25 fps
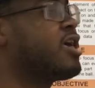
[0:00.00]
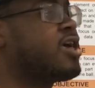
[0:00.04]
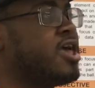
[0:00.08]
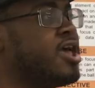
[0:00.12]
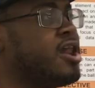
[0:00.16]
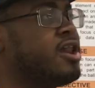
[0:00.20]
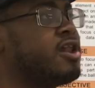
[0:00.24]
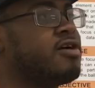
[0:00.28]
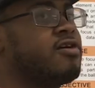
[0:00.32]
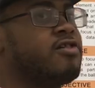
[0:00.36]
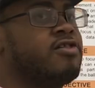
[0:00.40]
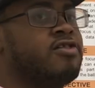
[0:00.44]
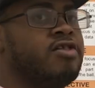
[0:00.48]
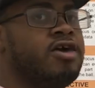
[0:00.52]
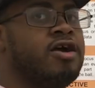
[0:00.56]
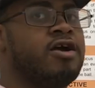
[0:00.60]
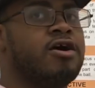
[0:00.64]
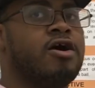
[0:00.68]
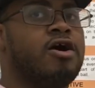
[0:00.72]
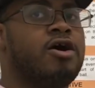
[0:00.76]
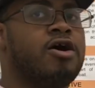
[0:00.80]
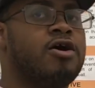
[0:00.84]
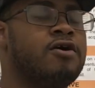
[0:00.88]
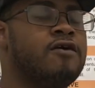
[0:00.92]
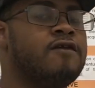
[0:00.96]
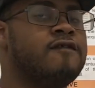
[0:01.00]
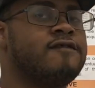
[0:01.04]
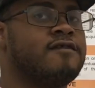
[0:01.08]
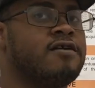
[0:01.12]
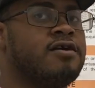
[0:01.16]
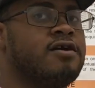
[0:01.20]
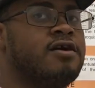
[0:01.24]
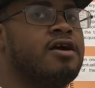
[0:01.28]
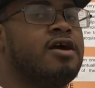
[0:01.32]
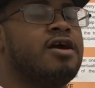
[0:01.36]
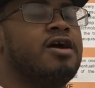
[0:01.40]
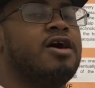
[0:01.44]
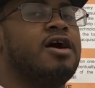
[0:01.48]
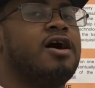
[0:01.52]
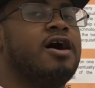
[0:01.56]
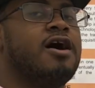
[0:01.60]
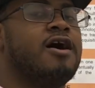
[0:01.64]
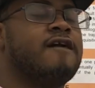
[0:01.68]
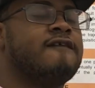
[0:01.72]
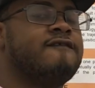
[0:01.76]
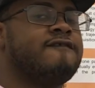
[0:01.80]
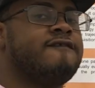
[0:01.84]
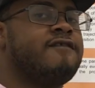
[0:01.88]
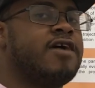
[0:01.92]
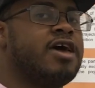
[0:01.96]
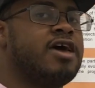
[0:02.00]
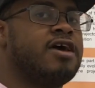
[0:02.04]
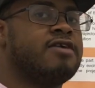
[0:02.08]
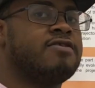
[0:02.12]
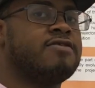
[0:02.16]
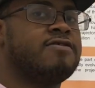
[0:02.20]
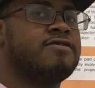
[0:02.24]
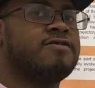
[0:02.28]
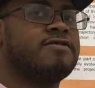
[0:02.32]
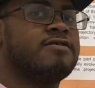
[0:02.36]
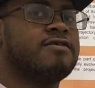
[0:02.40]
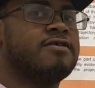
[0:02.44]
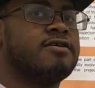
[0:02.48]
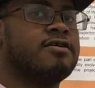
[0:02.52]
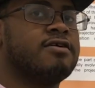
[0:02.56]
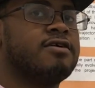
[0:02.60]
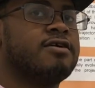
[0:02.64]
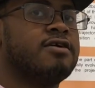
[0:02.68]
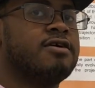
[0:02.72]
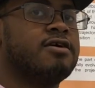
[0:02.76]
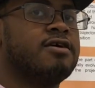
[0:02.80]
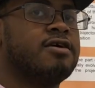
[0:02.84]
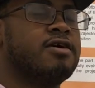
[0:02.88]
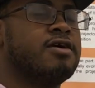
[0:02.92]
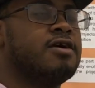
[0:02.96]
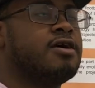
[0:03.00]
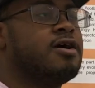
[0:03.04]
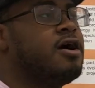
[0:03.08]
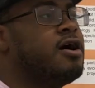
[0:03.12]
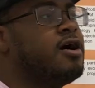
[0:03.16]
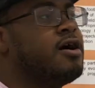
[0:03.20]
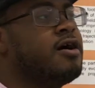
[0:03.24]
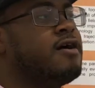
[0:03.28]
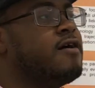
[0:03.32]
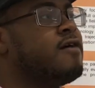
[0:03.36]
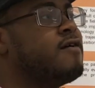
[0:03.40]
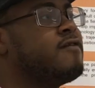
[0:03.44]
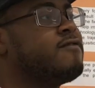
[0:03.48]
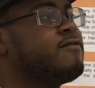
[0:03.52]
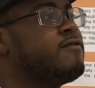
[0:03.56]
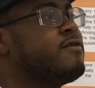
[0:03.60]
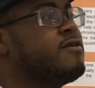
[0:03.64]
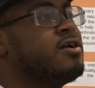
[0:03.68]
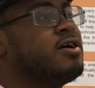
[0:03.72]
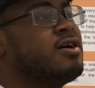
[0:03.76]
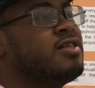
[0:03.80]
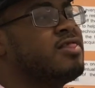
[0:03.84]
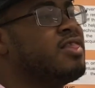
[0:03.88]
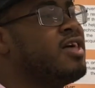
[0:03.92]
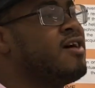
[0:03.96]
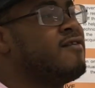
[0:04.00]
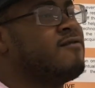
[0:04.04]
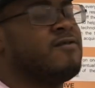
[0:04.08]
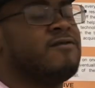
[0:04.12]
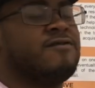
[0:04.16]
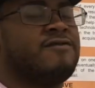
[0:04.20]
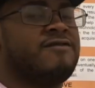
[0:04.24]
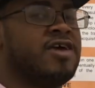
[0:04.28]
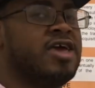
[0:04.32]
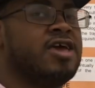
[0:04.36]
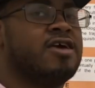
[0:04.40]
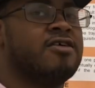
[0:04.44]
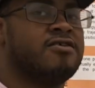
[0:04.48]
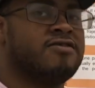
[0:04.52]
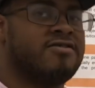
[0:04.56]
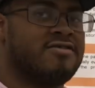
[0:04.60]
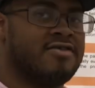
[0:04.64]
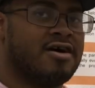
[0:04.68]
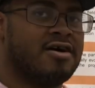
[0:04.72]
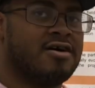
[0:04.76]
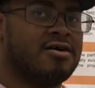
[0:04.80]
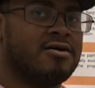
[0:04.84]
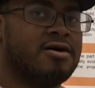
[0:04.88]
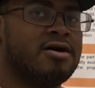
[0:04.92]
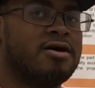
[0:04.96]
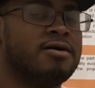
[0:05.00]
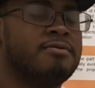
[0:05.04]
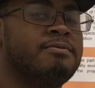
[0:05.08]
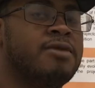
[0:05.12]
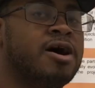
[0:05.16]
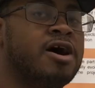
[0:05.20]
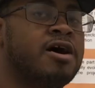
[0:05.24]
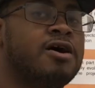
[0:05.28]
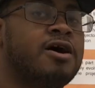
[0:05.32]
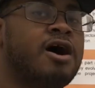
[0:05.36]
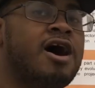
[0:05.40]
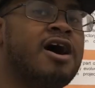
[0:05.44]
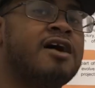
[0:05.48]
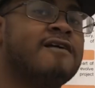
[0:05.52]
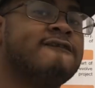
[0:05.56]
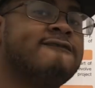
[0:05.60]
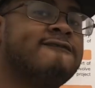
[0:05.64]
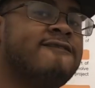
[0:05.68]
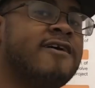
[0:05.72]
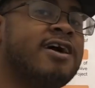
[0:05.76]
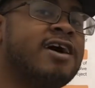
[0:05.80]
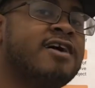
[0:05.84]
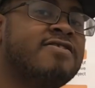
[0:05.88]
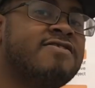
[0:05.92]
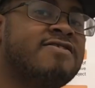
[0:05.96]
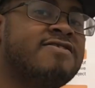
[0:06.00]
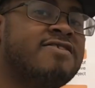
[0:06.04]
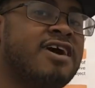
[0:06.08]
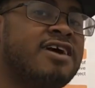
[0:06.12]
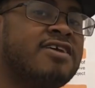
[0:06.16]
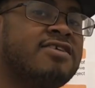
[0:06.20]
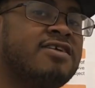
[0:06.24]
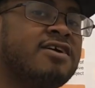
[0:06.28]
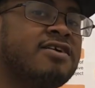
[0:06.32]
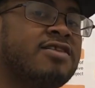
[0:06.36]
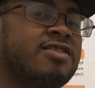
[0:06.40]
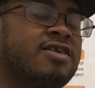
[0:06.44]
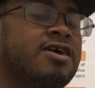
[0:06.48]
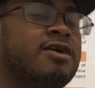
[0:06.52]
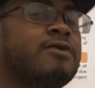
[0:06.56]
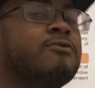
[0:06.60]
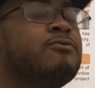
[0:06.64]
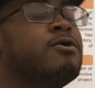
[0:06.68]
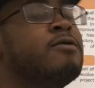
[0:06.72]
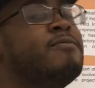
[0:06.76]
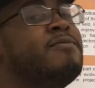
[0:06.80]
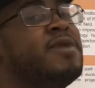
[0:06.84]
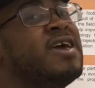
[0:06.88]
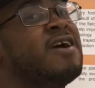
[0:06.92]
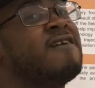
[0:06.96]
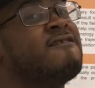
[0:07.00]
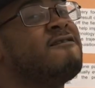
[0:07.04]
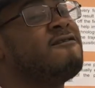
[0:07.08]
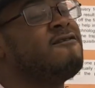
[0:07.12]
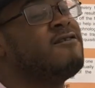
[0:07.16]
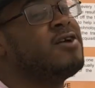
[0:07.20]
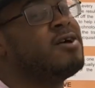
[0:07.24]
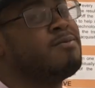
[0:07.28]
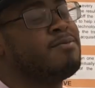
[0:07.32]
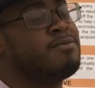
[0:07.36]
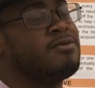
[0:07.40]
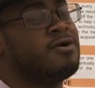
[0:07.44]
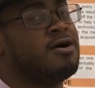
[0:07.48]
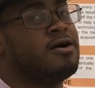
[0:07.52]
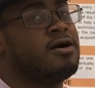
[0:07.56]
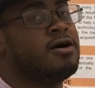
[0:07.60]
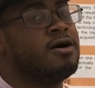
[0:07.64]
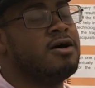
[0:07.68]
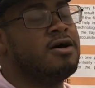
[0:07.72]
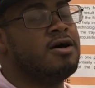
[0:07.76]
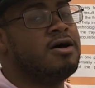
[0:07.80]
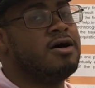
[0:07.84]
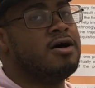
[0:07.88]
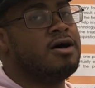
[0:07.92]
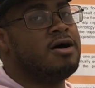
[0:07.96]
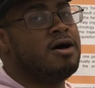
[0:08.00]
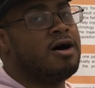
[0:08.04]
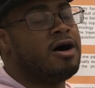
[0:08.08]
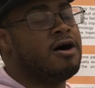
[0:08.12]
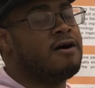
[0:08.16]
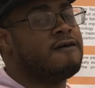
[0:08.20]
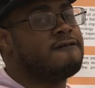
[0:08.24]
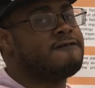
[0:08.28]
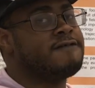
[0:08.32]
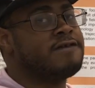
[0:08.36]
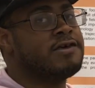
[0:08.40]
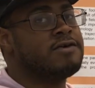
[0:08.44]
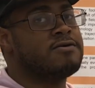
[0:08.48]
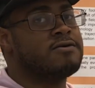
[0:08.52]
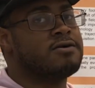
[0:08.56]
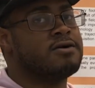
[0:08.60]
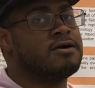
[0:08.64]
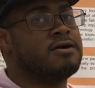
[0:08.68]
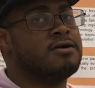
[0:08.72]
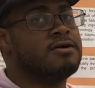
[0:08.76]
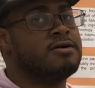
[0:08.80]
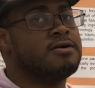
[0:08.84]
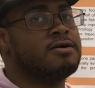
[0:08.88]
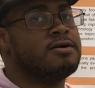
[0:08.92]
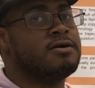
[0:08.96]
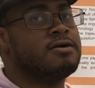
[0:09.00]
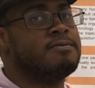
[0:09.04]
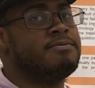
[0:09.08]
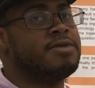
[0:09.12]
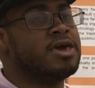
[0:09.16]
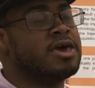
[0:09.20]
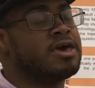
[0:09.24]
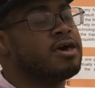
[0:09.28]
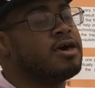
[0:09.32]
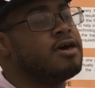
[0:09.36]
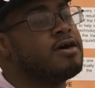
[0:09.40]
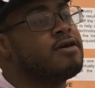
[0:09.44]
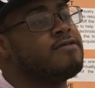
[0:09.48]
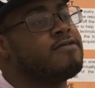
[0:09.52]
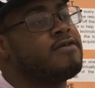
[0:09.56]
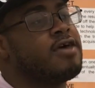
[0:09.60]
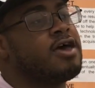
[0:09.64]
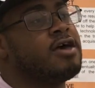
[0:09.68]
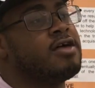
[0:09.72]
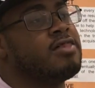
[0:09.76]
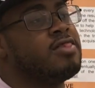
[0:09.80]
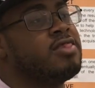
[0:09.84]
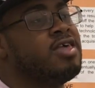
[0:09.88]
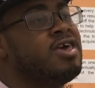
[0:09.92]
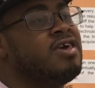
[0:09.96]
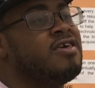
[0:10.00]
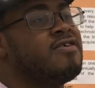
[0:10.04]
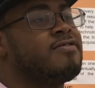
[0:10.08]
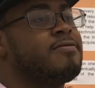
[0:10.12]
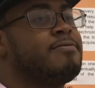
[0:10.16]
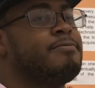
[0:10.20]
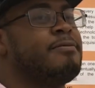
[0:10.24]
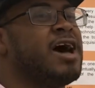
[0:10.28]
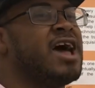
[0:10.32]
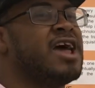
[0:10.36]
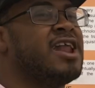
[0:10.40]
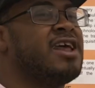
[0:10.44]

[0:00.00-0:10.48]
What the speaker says: can clear over a fence of 11 feet or so. But our fence technically will be a football field goal because at least by